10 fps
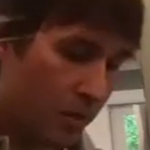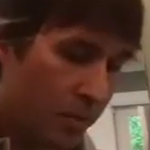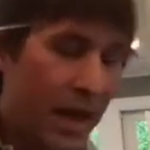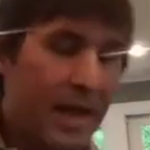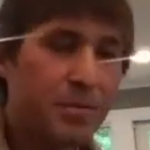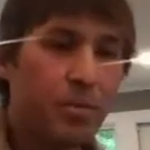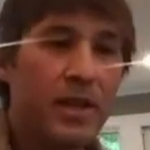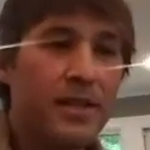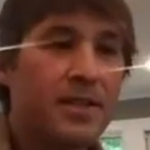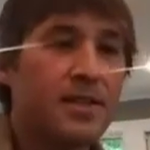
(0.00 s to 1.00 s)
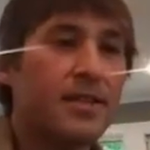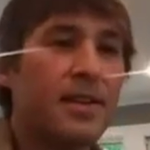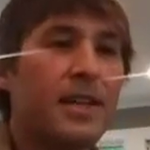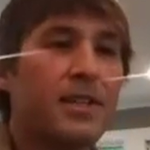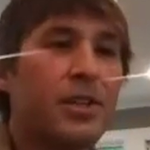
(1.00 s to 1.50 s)
past places
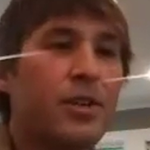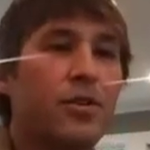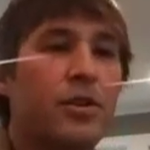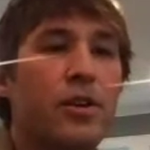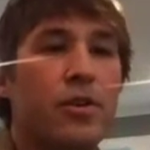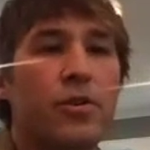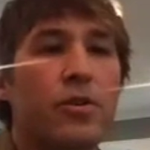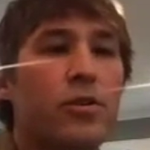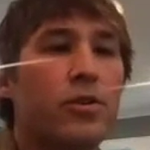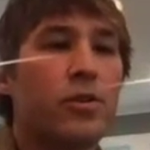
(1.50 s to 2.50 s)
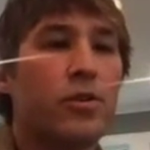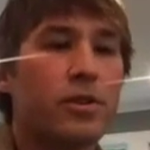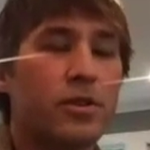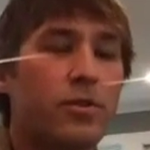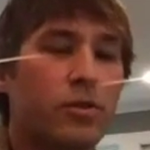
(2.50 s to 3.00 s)
that you
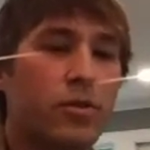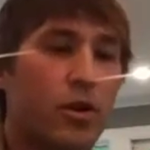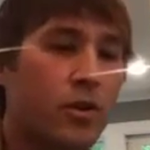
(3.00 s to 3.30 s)
used to know.